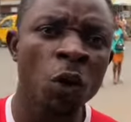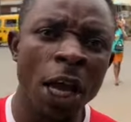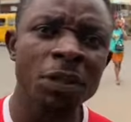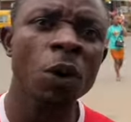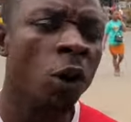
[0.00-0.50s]
if you
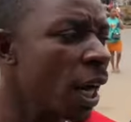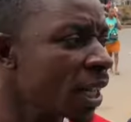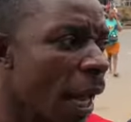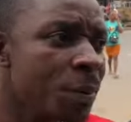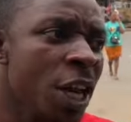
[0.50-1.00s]
ask me
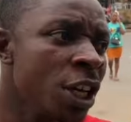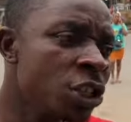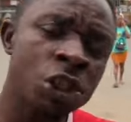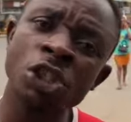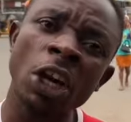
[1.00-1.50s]
100 times,
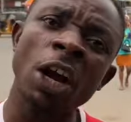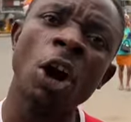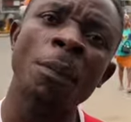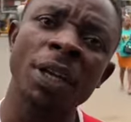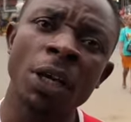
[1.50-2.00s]
is regional
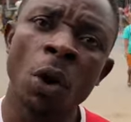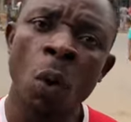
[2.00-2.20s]
government.